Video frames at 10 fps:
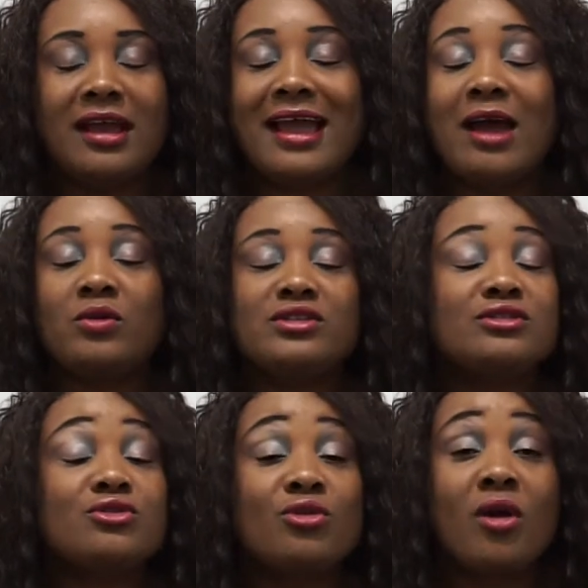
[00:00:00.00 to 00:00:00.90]
I
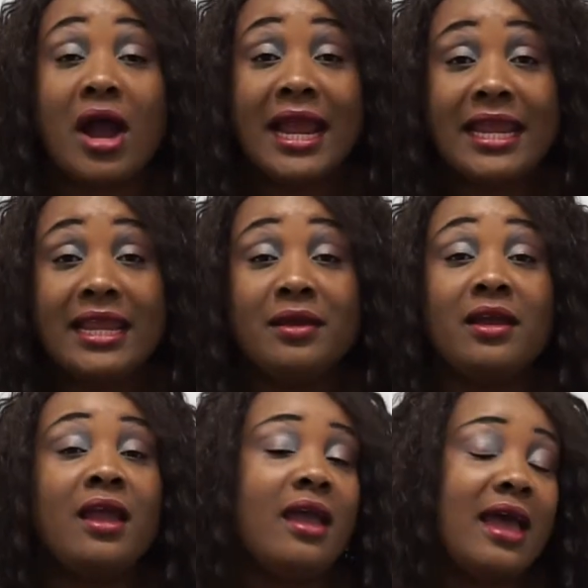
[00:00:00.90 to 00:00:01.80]
was crying.
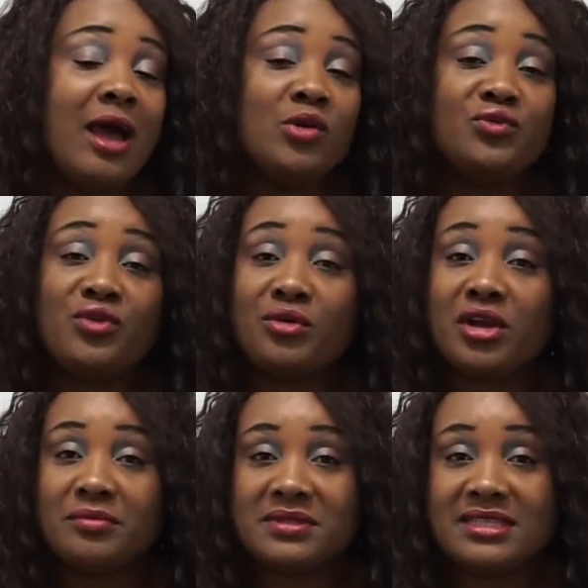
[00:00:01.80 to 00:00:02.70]
I was very
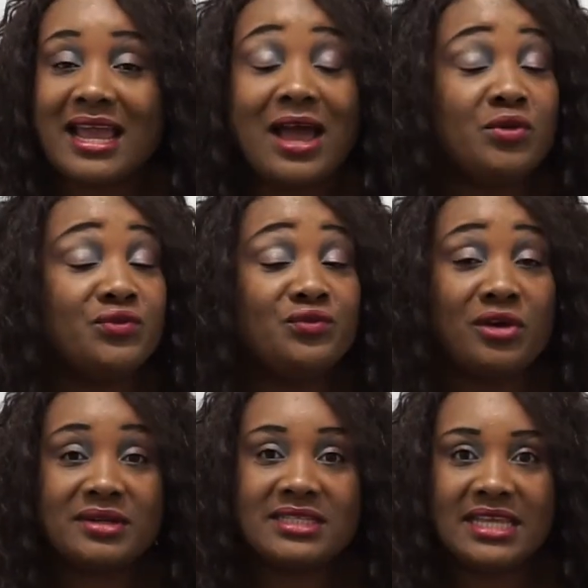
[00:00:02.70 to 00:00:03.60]
upset. I was
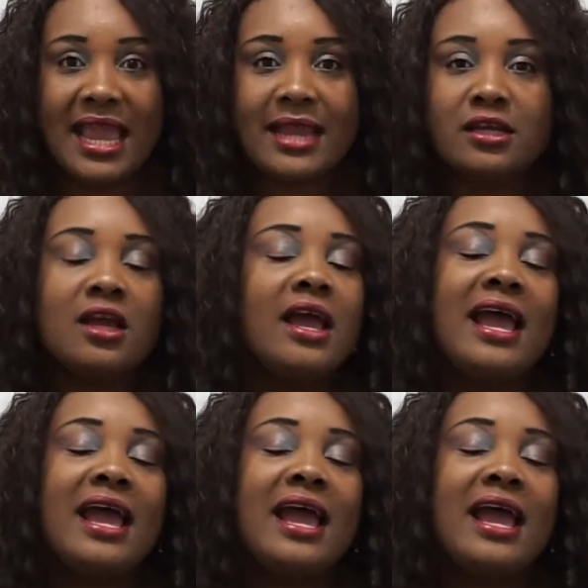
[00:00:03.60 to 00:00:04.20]
very sad.